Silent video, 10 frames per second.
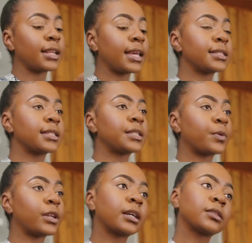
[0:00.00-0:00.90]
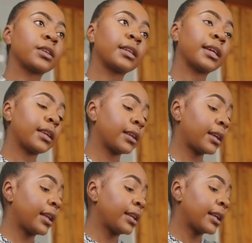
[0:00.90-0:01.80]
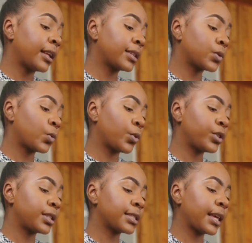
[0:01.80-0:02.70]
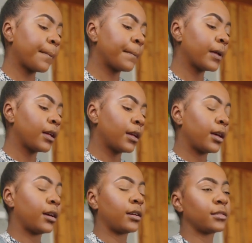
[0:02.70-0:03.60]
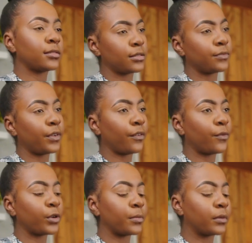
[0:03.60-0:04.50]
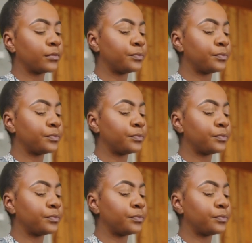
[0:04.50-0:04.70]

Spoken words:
an Essence product. You can get it at any Clicks or Discount. It's very affordable.